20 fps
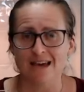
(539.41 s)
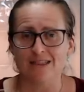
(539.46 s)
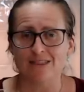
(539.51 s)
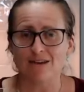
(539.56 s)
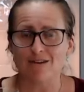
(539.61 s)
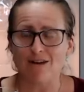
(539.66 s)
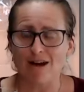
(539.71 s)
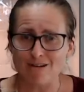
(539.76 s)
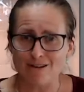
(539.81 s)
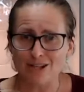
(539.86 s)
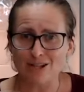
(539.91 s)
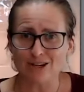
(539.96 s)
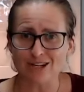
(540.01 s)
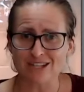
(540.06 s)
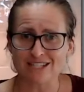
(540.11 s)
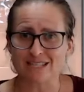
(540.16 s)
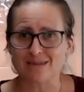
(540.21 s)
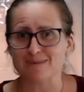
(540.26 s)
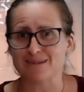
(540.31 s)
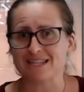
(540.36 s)
There are a lot
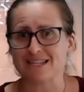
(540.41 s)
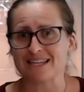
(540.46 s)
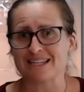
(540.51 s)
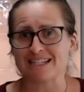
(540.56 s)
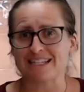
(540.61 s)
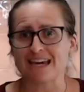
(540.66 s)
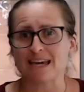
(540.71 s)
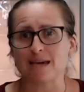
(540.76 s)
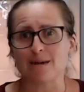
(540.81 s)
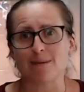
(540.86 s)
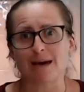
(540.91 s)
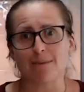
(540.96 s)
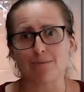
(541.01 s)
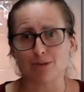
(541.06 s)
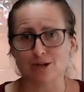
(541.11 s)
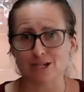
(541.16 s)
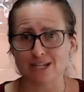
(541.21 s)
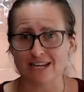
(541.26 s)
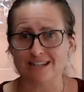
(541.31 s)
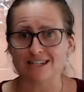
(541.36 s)
of tips here today about
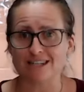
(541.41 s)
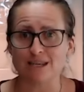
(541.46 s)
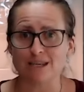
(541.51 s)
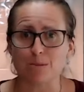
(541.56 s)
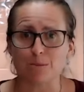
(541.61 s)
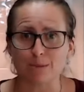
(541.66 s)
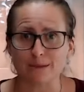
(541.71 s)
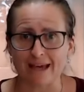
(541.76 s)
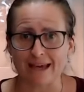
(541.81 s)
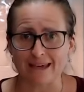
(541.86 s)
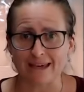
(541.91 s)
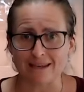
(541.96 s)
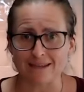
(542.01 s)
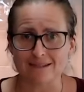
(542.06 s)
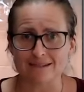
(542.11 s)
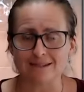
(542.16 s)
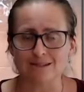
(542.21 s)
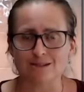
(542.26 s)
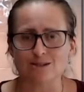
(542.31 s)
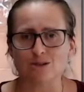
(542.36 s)
protecting your blades.
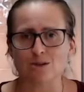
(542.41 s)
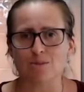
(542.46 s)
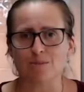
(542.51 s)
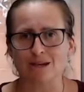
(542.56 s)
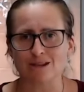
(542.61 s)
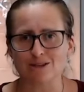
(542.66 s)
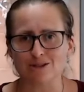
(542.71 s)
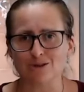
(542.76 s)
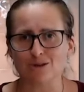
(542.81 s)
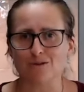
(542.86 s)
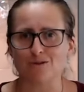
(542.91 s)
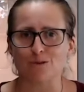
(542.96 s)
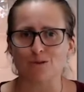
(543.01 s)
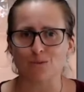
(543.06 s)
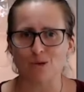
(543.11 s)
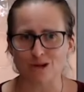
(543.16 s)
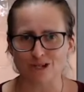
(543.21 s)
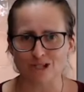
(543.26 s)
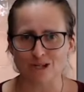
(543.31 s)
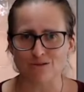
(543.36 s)
So make sure if you're
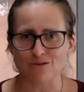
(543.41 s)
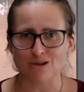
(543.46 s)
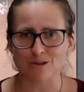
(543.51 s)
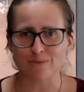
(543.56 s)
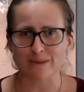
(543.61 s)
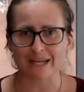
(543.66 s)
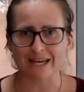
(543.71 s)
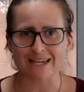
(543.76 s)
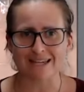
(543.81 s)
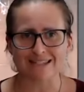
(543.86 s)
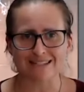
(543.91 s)
watching replays,